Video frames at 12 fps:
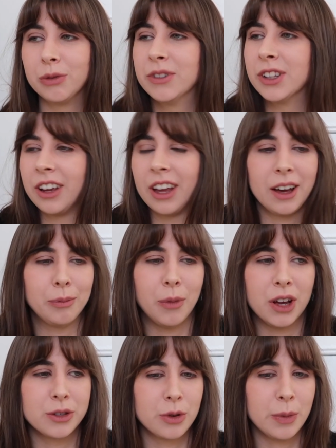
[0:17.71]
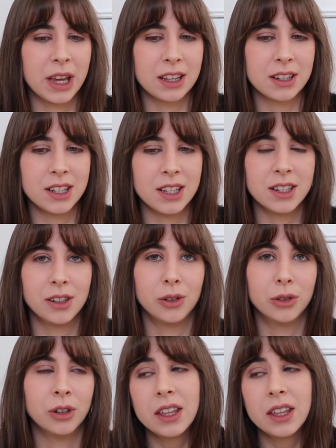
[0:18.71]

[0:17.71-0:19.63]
so yeah, might as well make it seasonal.